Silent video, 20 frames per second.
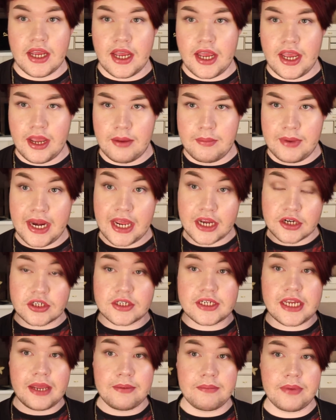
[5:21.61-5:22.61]
an extra
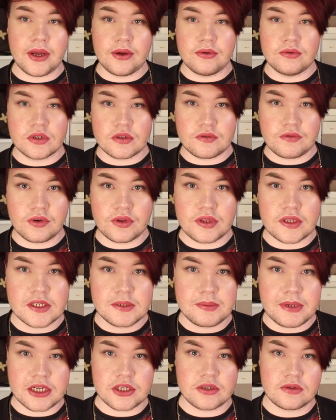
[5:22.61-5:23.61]
£10 for the
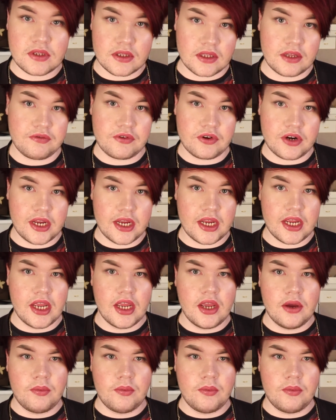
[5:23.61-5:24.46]
special delivery,